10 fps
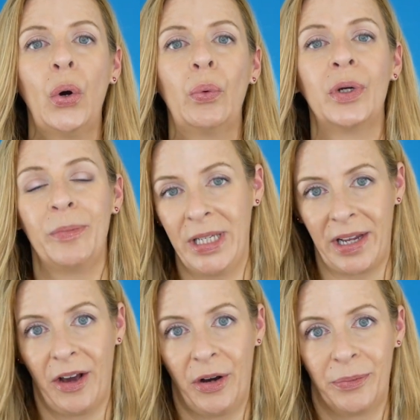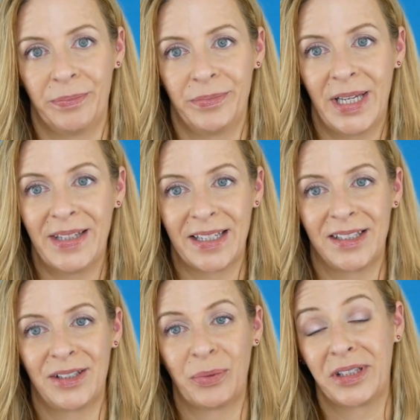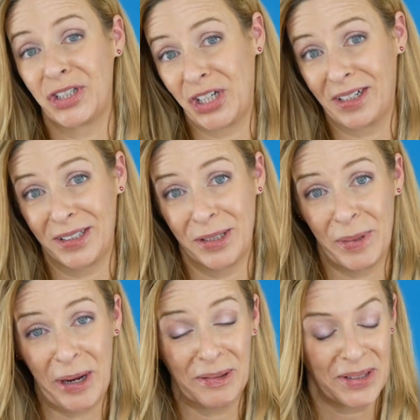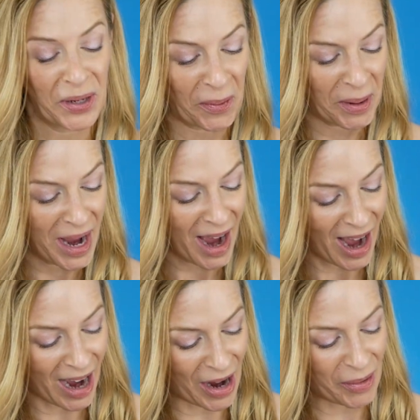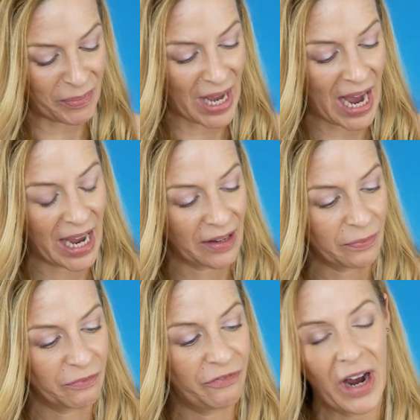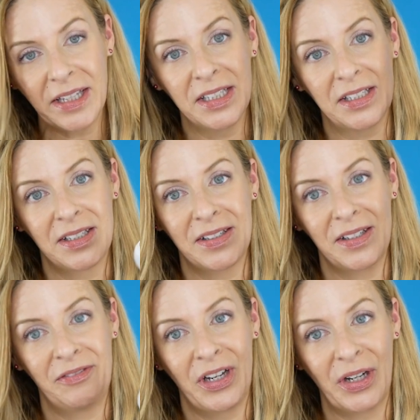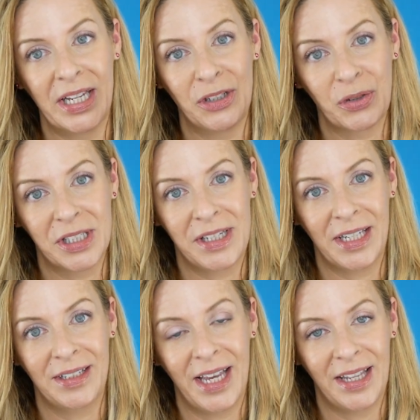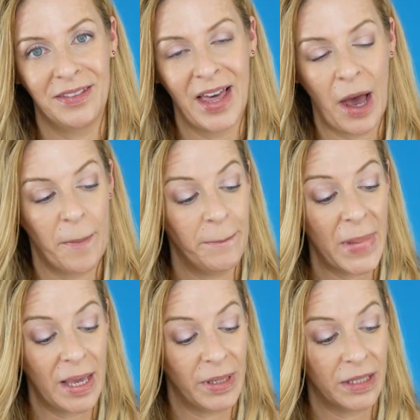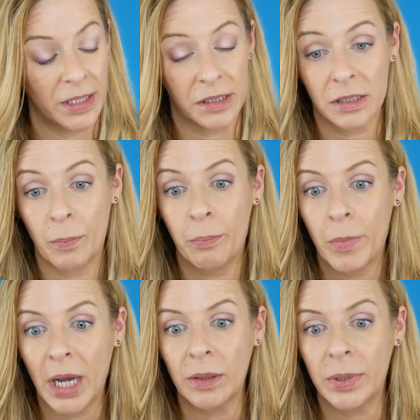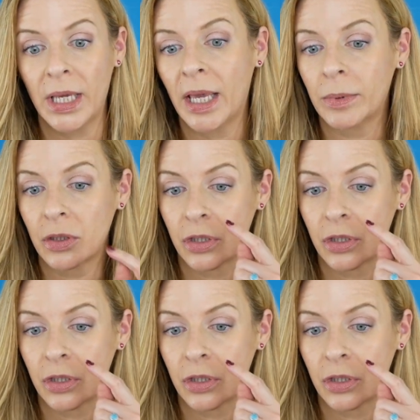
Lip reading: with being at home. And that's what this channel is about. So I find this very interesting in that maybe this might be able